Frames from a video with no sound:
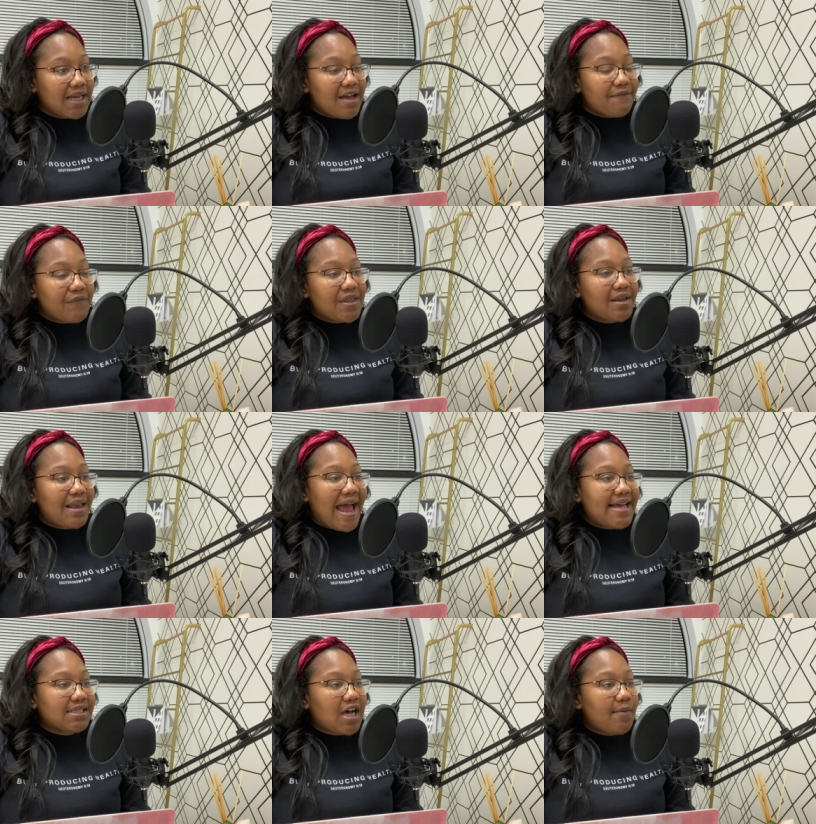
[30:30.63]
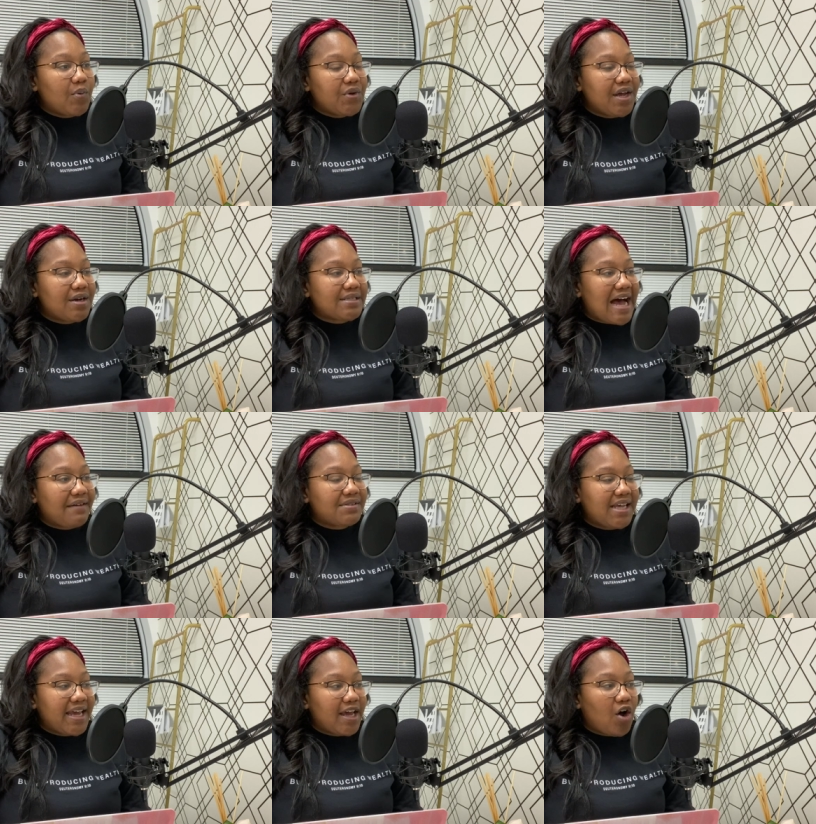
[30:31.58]
For the last couple years, I've
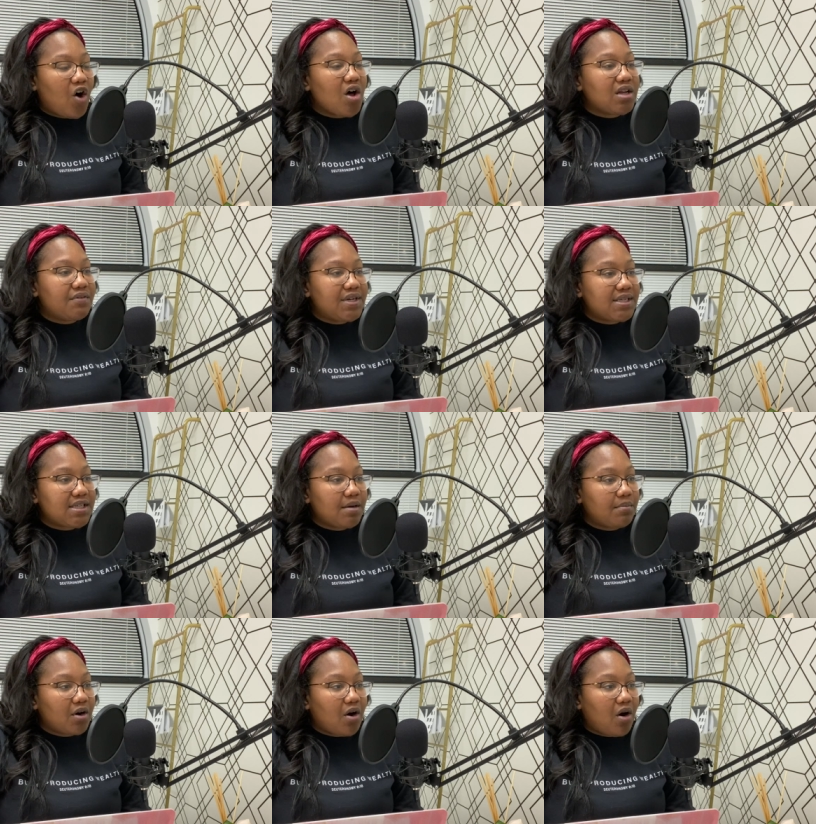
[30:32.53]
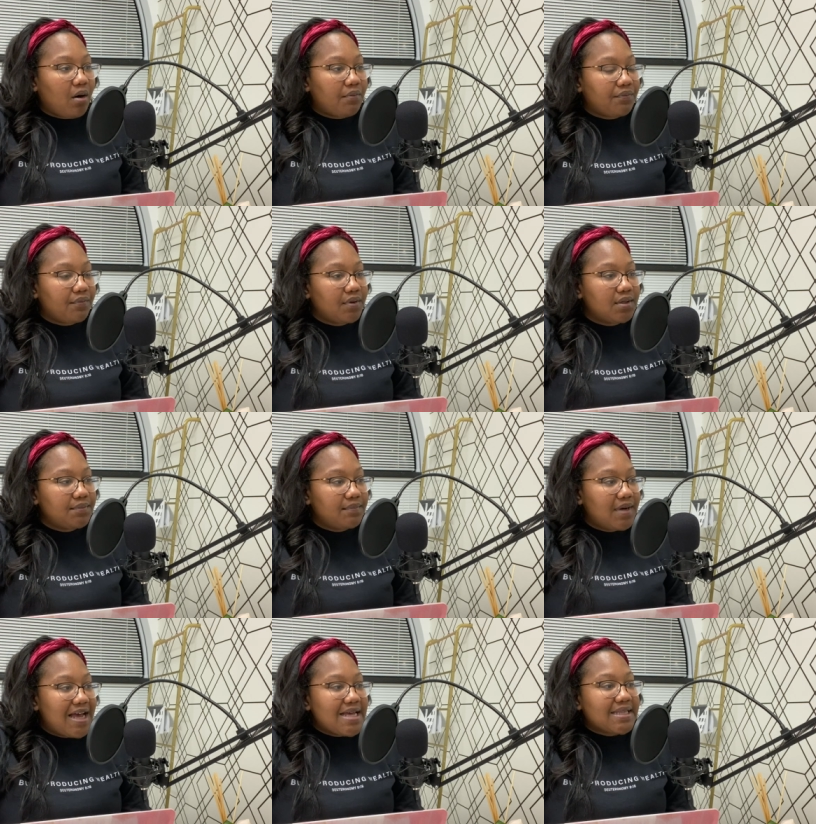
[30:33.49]
taken all of December off.
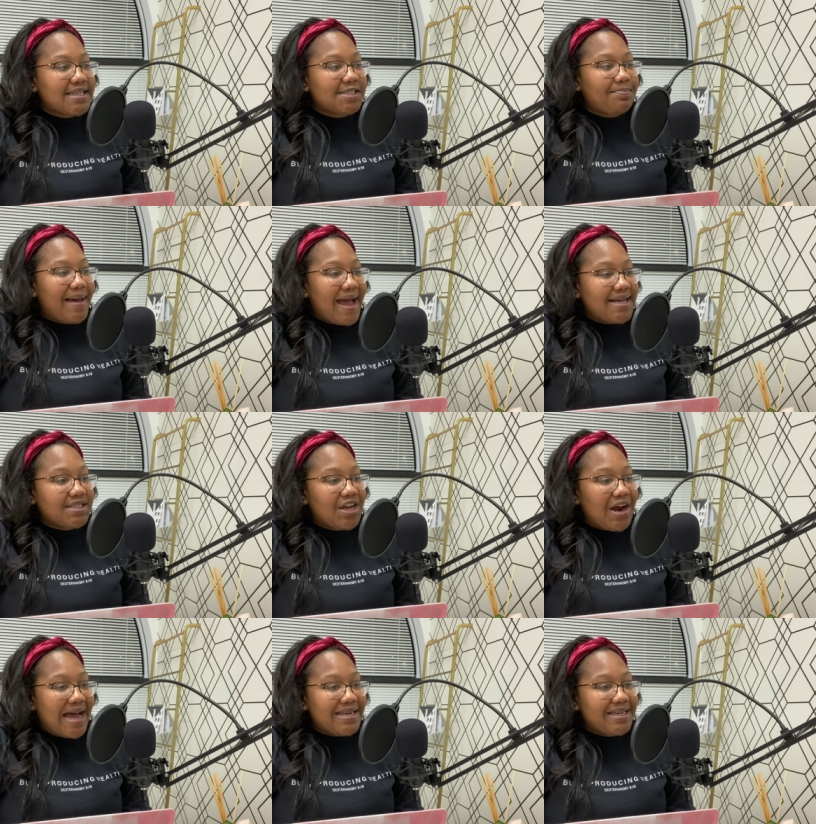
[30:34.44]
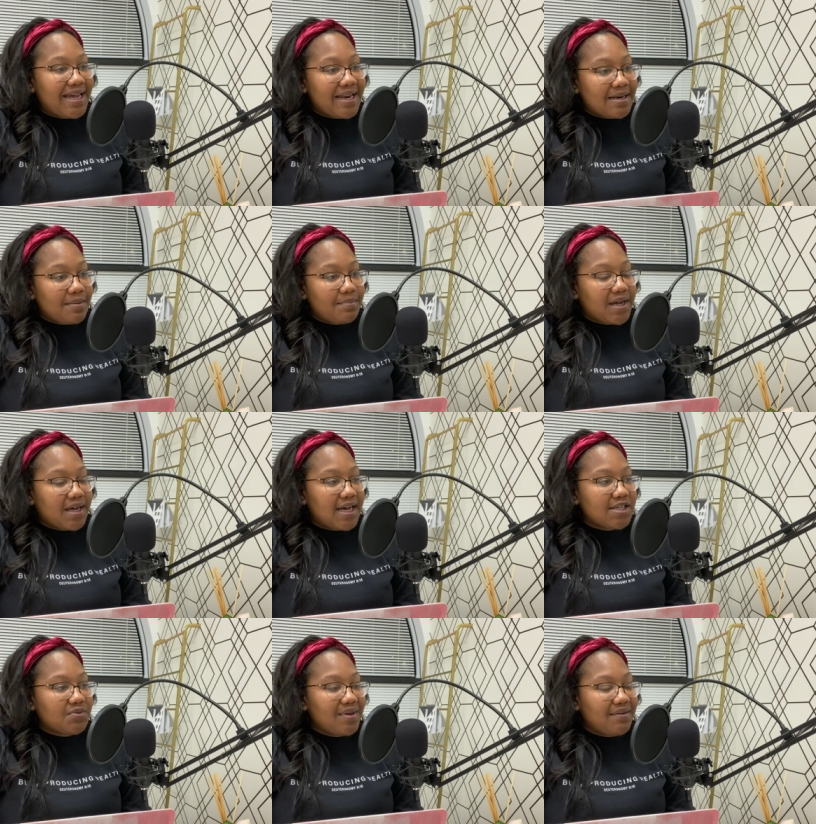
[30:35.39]
This past year, I didn't
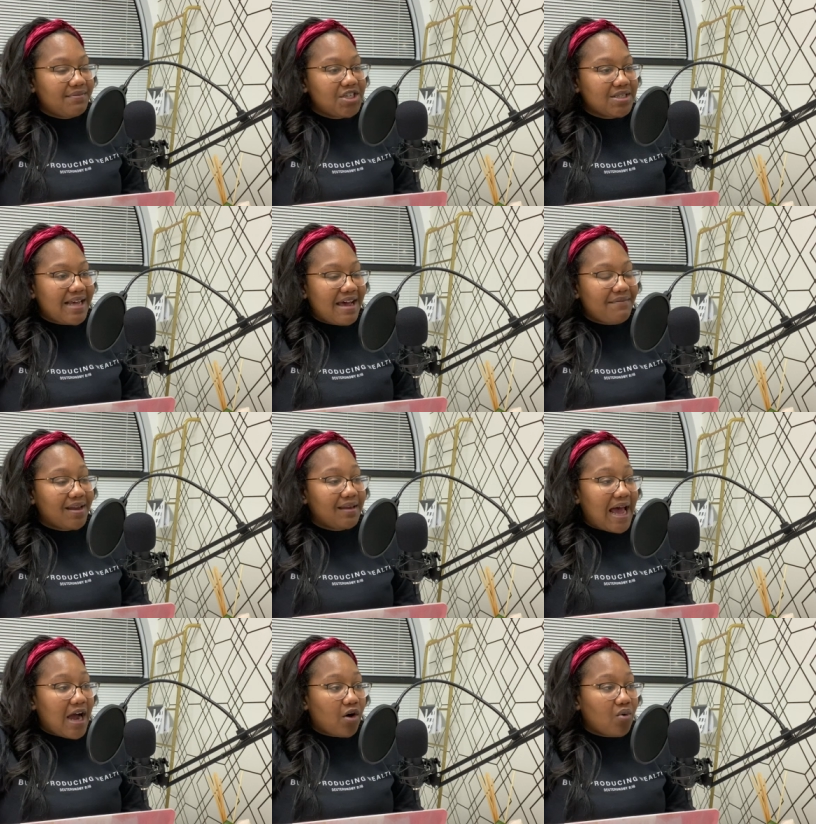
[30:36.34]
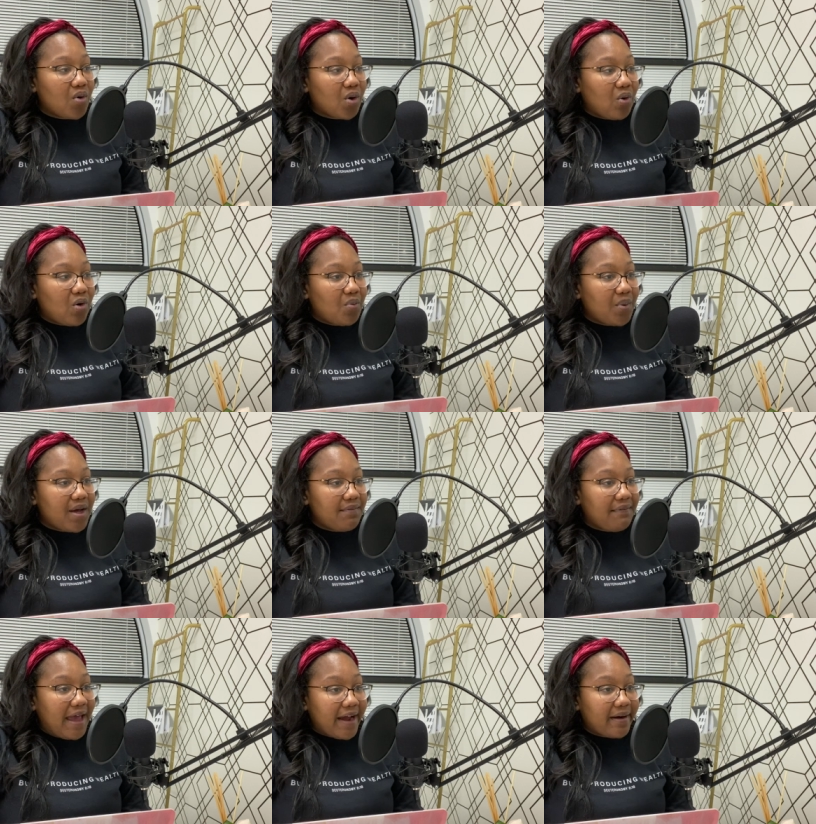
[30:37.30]
because we just have a lot going on
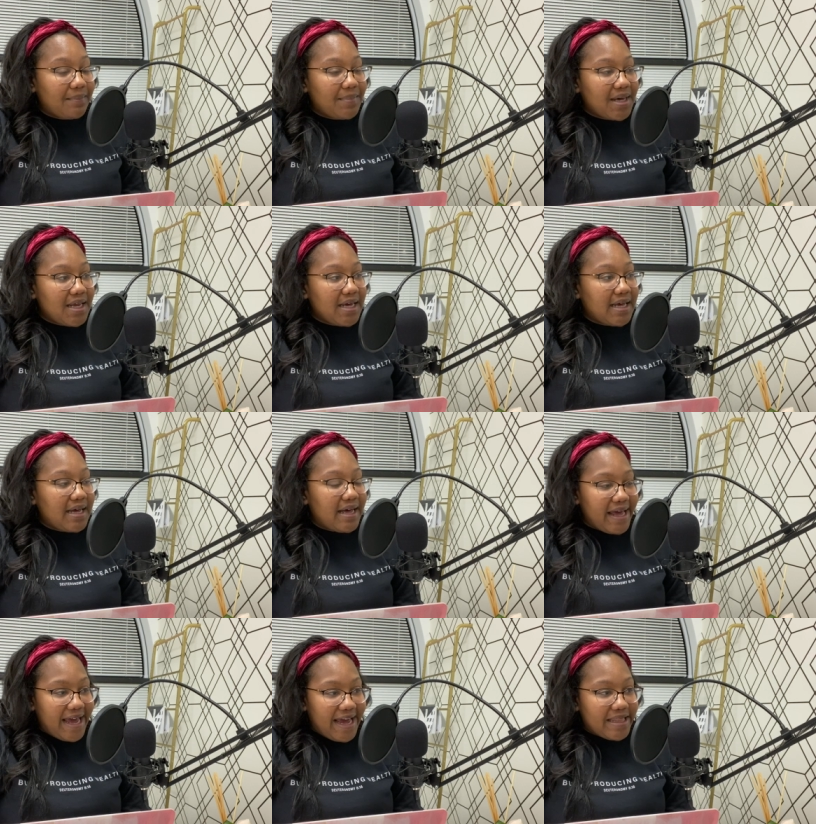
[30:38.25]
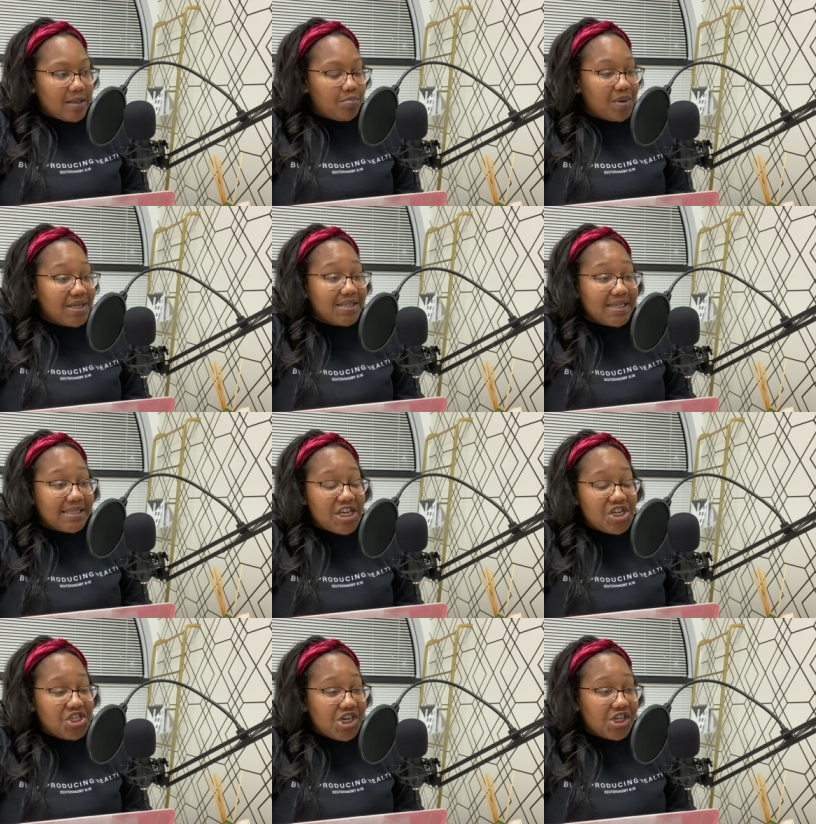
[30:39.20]
with Anchored Media and the business
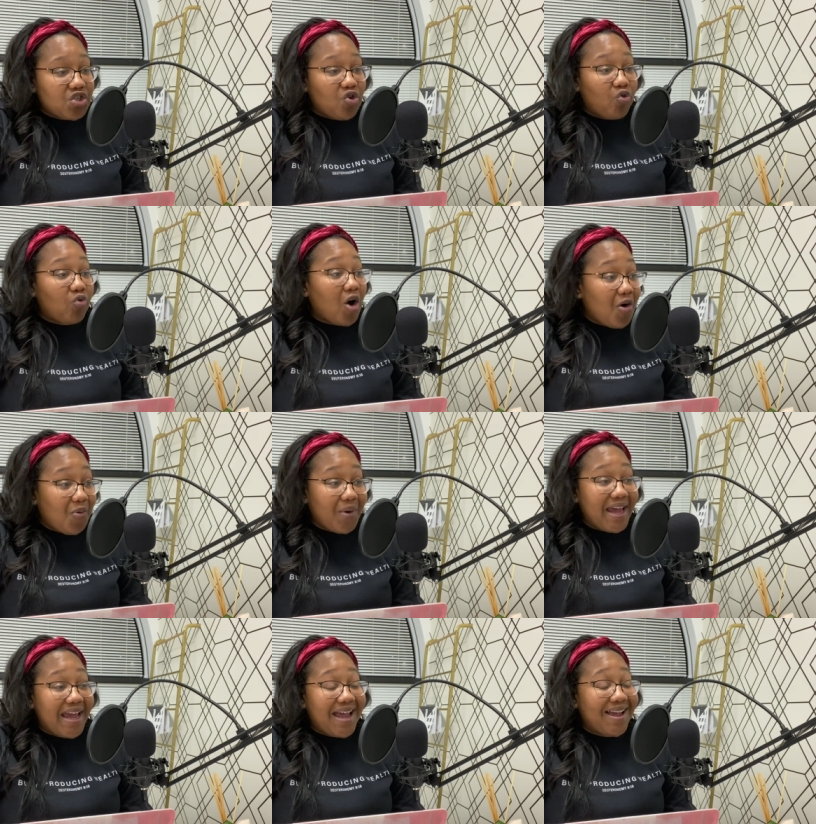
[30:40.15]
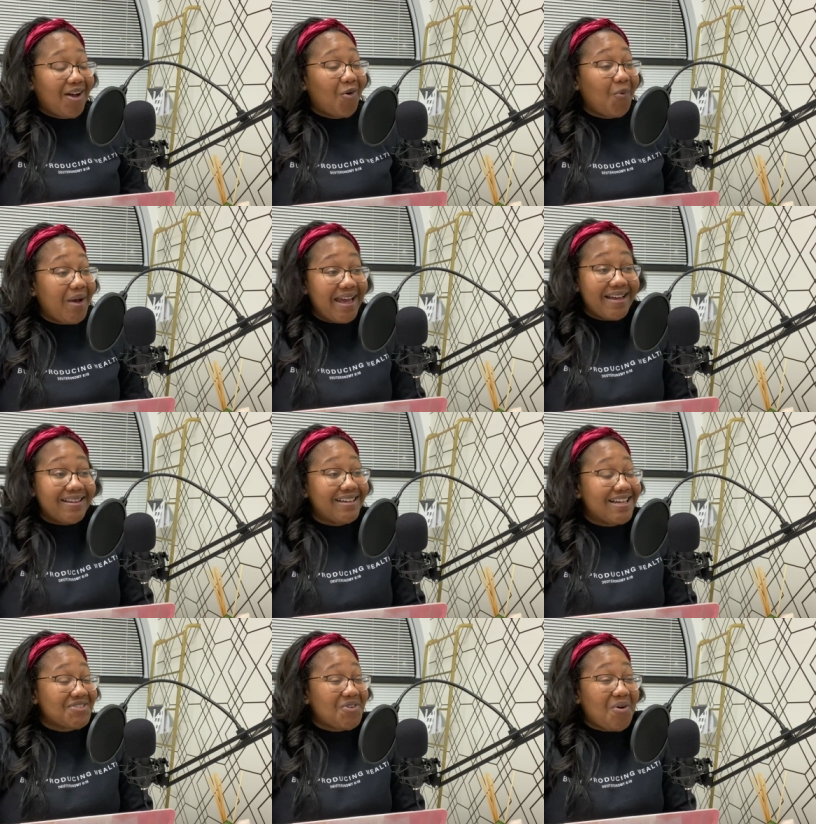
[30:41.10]
is just growing quick.
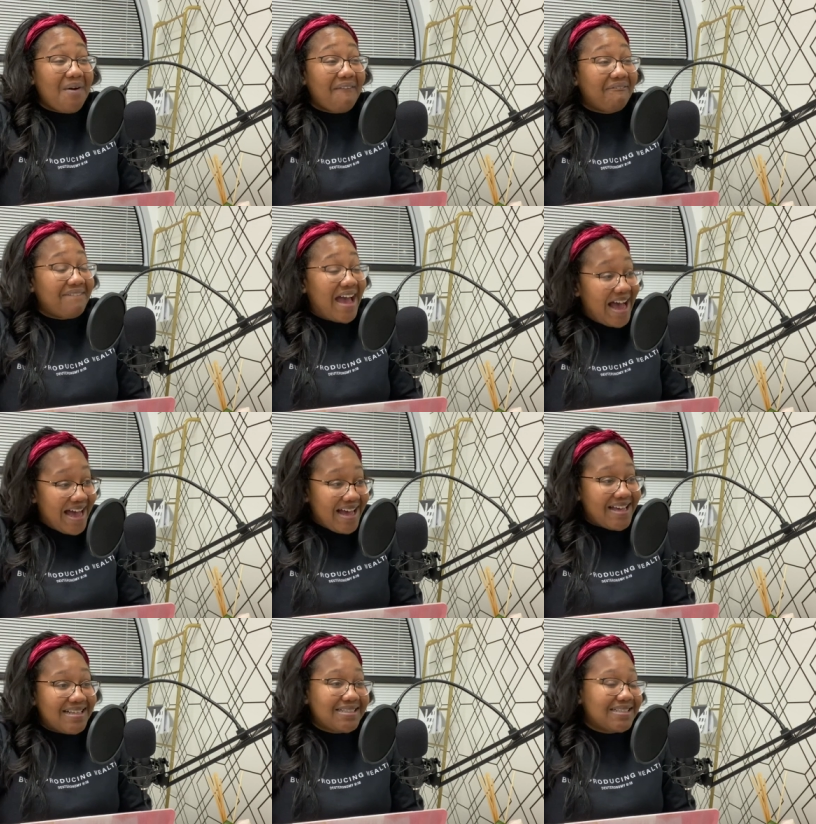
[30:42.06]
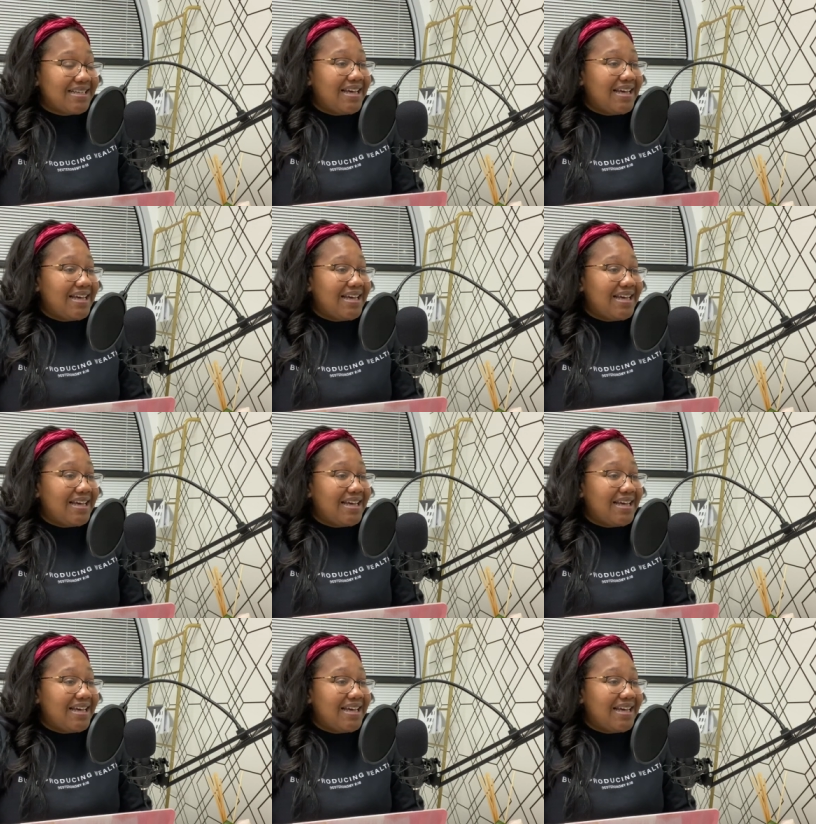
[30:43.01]
It's growing fast.